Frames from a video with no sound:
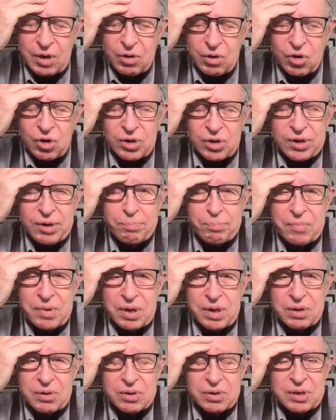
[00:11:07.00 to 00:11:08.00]
Early,
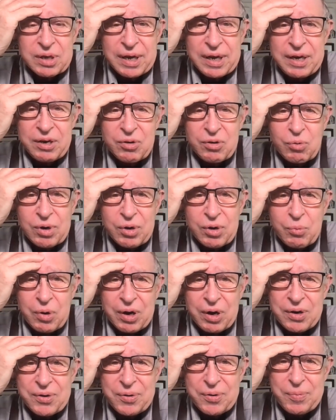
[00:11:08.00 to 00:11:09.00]
middle, late, what do you
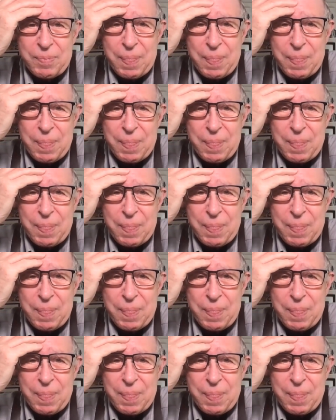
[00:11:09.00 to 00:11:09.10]
want?